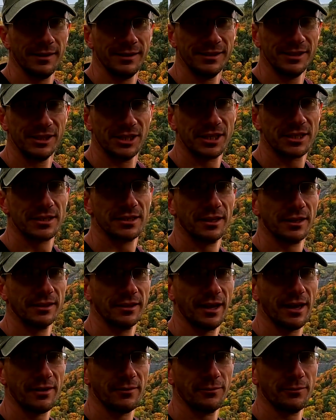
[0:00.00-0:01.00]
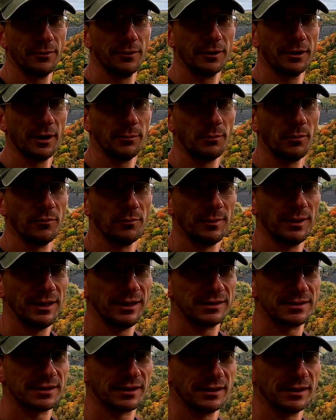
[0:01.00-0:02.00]
And just like that, for a couple of
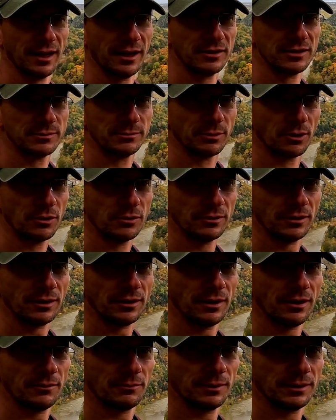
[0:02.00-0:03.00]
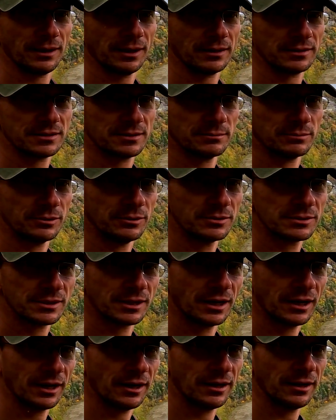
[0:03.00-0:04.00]
minutes the clouds broke and we got some blue
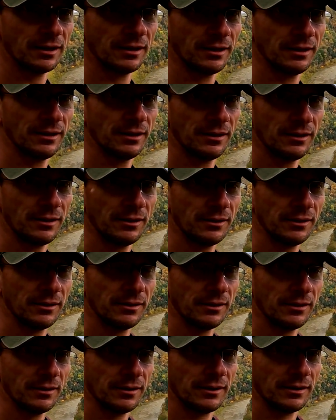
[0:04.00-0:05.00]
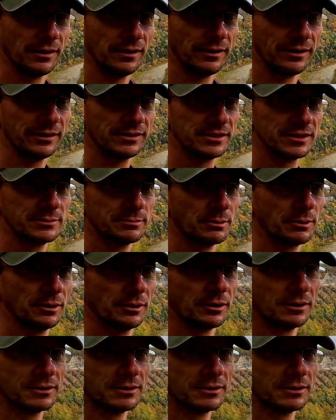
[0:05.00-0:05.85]
sky, and this is pretty